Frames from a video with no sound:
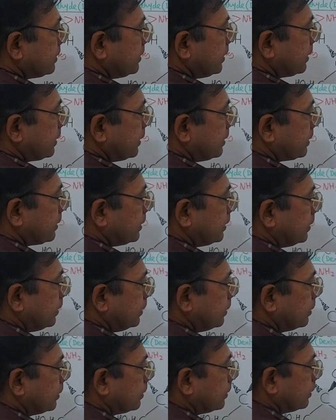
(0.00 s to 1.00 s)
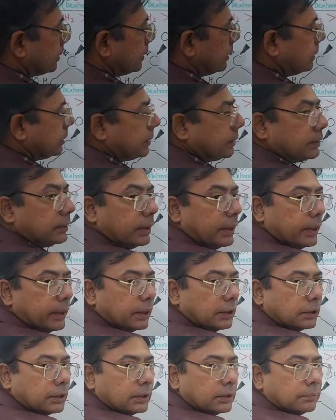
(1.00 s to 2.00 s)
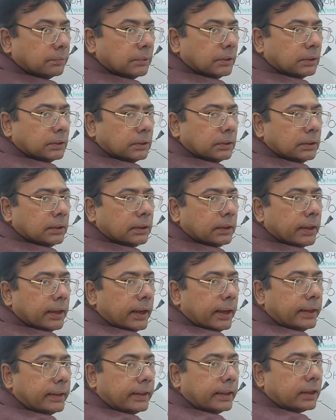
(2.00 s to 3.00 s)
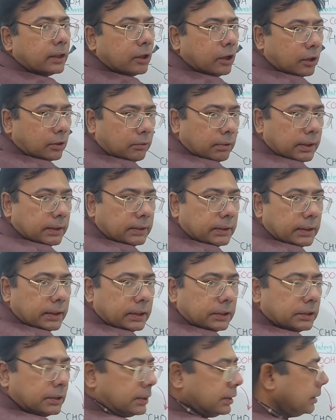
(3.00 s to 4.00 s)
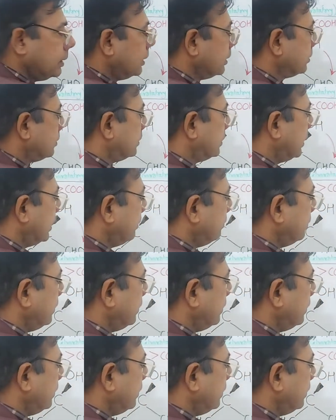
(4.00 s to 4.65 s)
decreasing in this direction, means anti-clockwise direction. So then